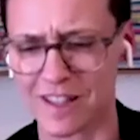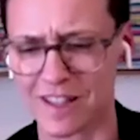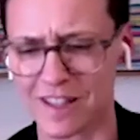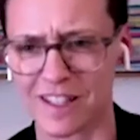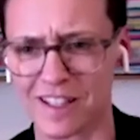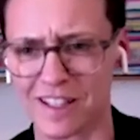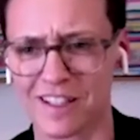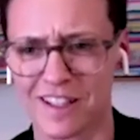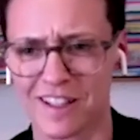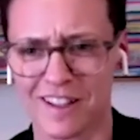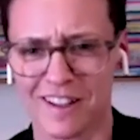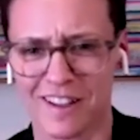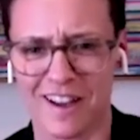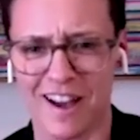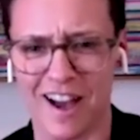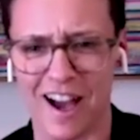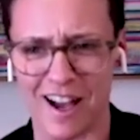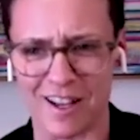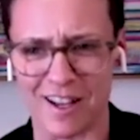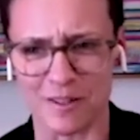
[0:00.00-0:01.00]
And I think
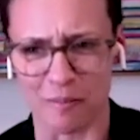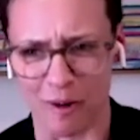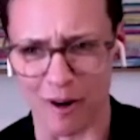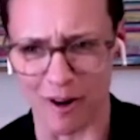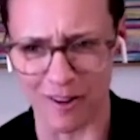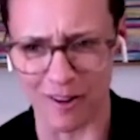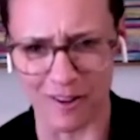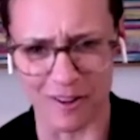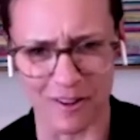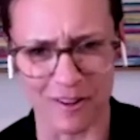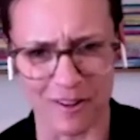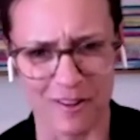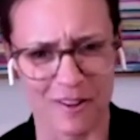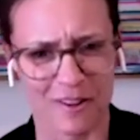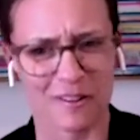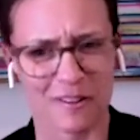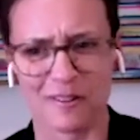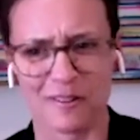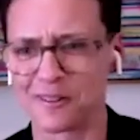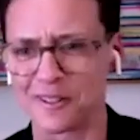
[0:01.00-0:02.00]
as a marketer,
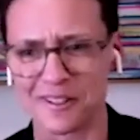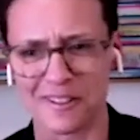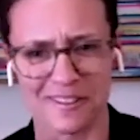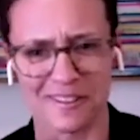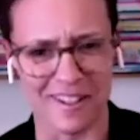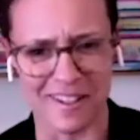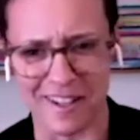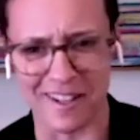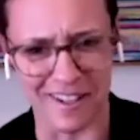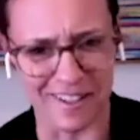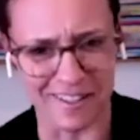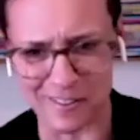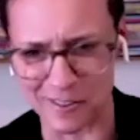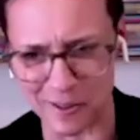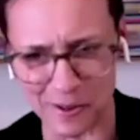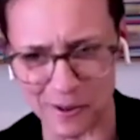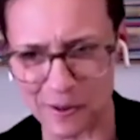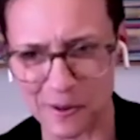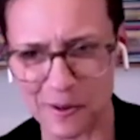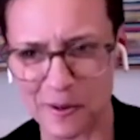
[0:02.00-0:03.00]
looking like I
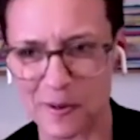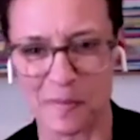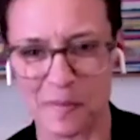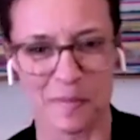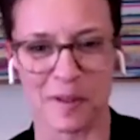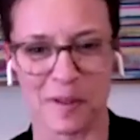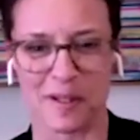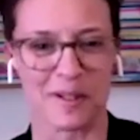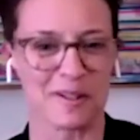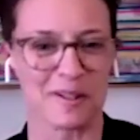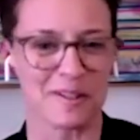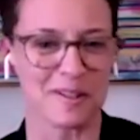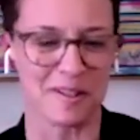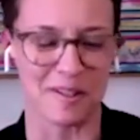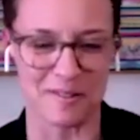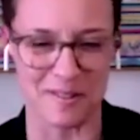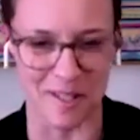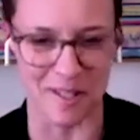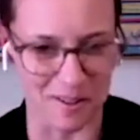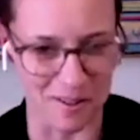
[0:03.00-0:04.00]
do, being,
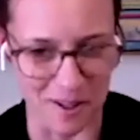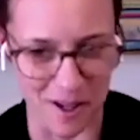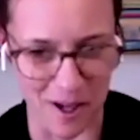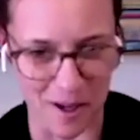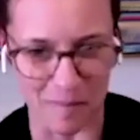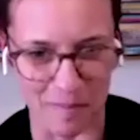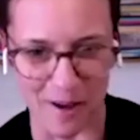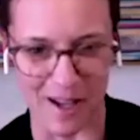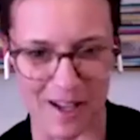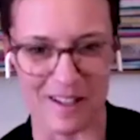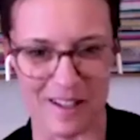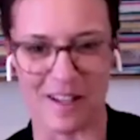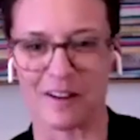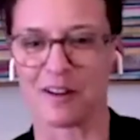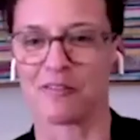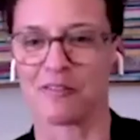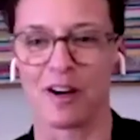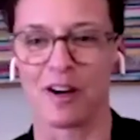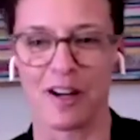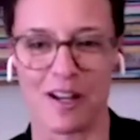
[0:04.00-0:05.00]
gender
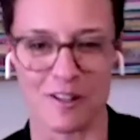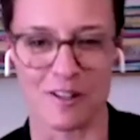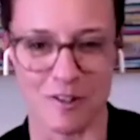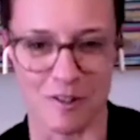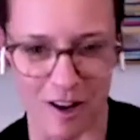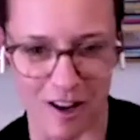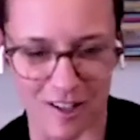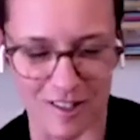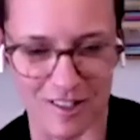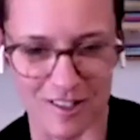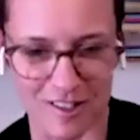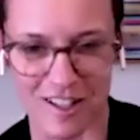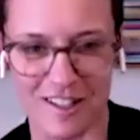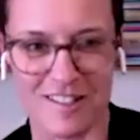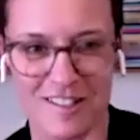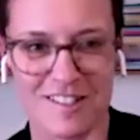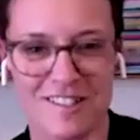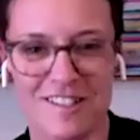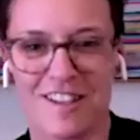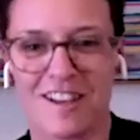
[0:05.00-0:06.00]
non-binary, very
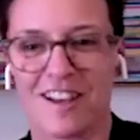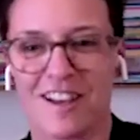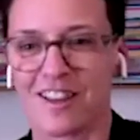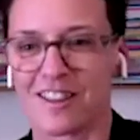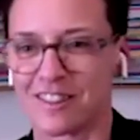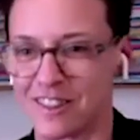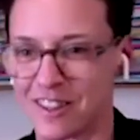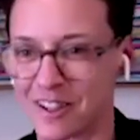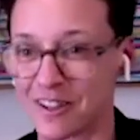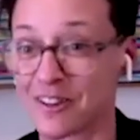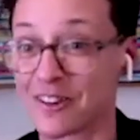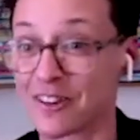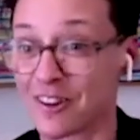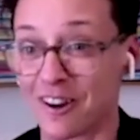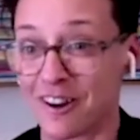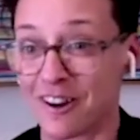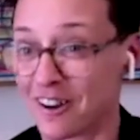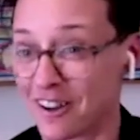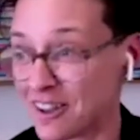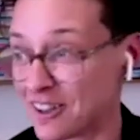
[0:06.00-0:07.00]
androgynous,
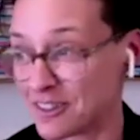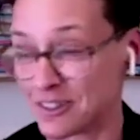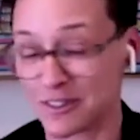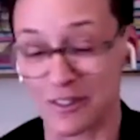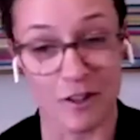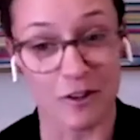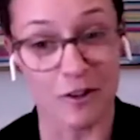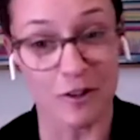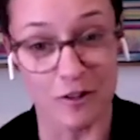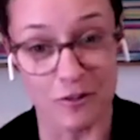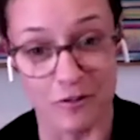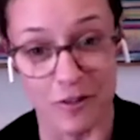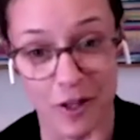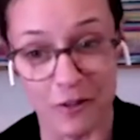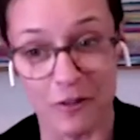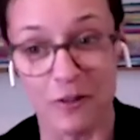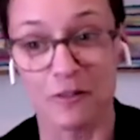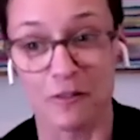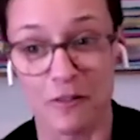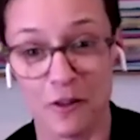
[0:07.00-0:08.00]
there are
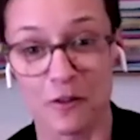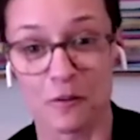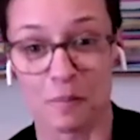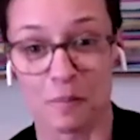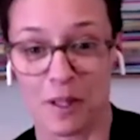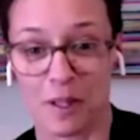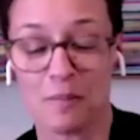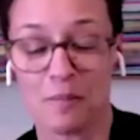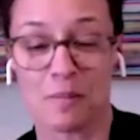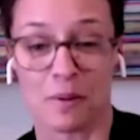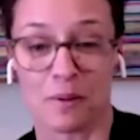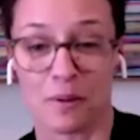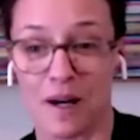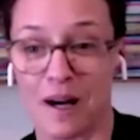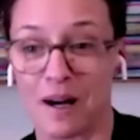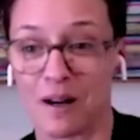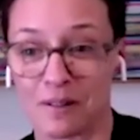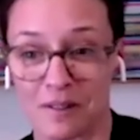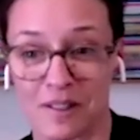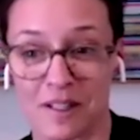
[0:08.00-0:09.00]
very few
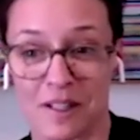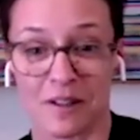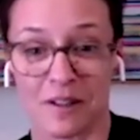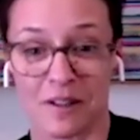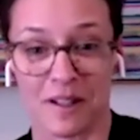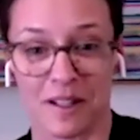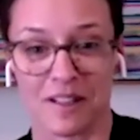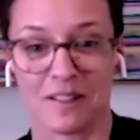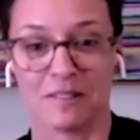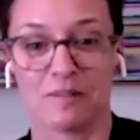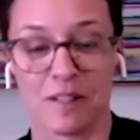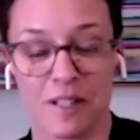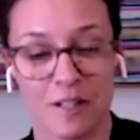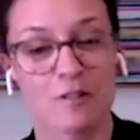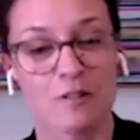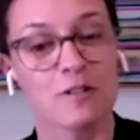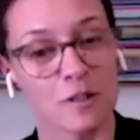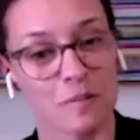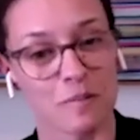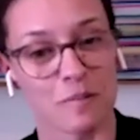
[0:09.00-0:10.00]
people out there in
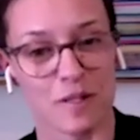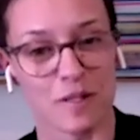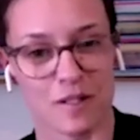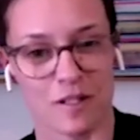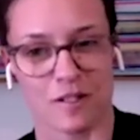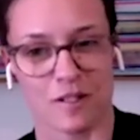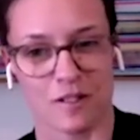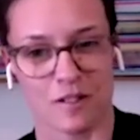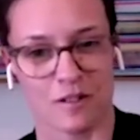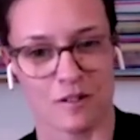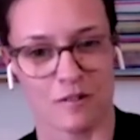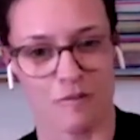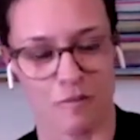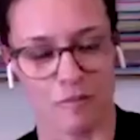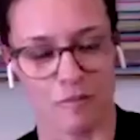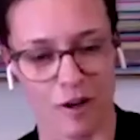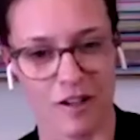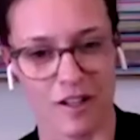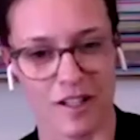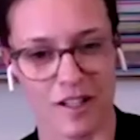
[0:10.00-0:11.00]
leadership positions
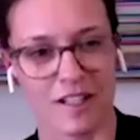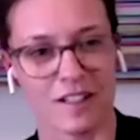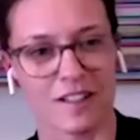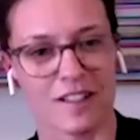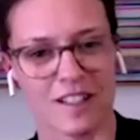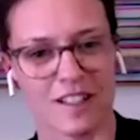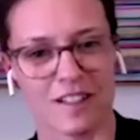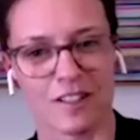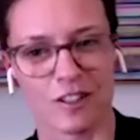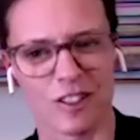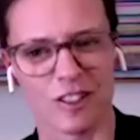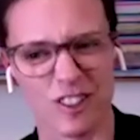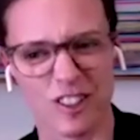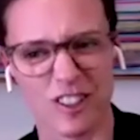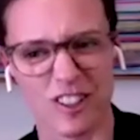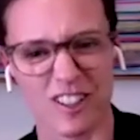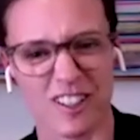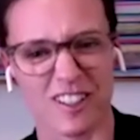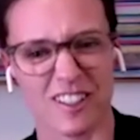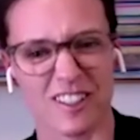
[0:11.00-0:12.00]
of marketing that
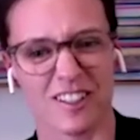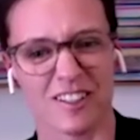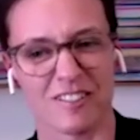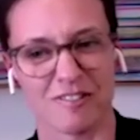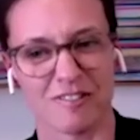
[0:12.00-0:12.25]
look